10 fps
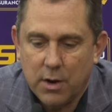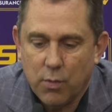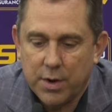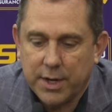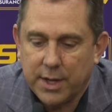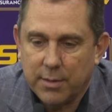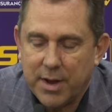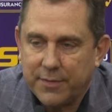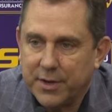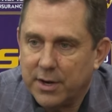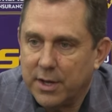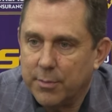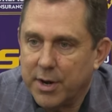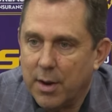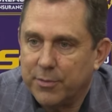wanted to get them out there and get
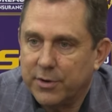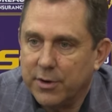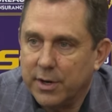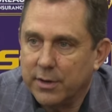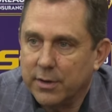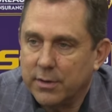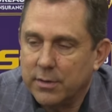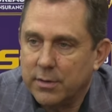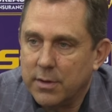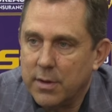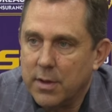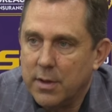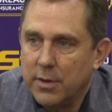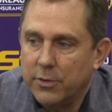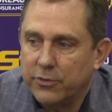them an opportunity to
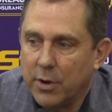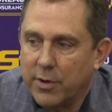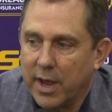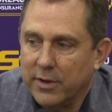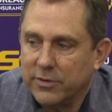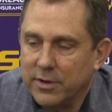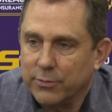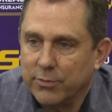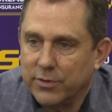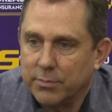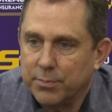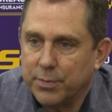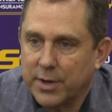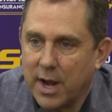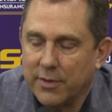showcase. And this was
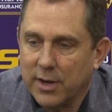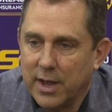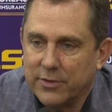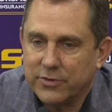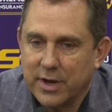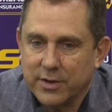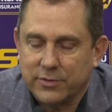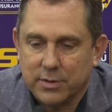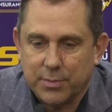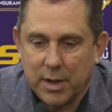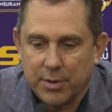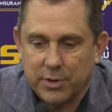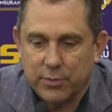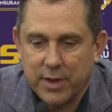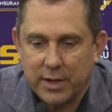kind of the last chance to be able to
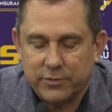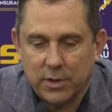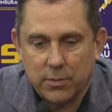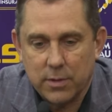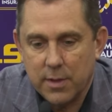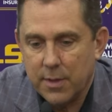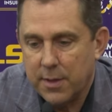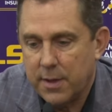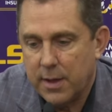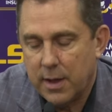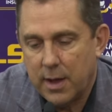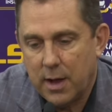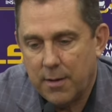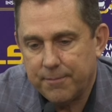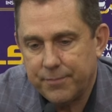do that. So.
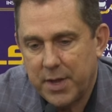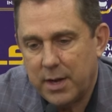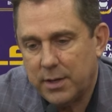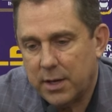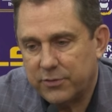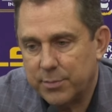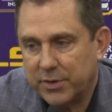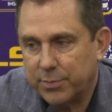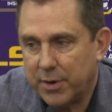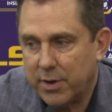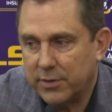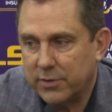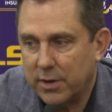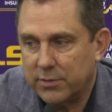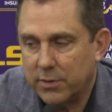And get some
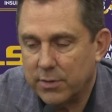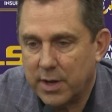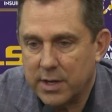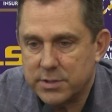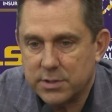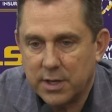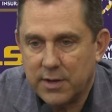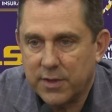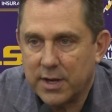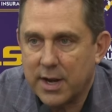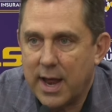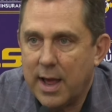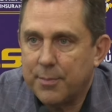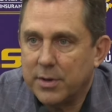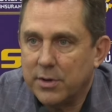experience there too, in case anything can
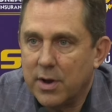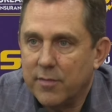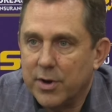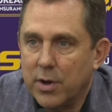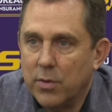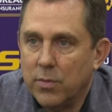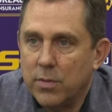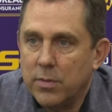happen. You never know